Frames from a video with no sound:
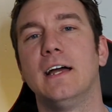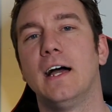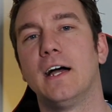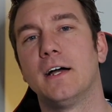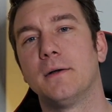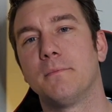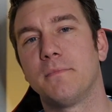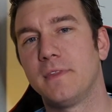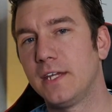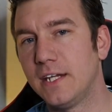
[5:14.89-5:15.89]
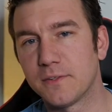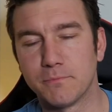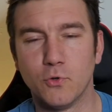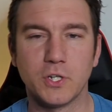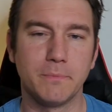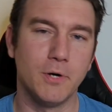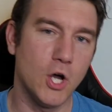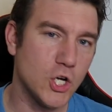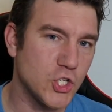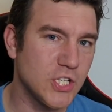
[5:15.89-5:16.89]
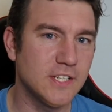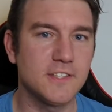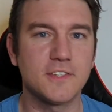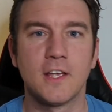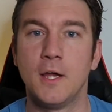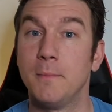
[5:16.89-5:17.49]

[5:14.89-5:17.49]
He doesn't pull any punches.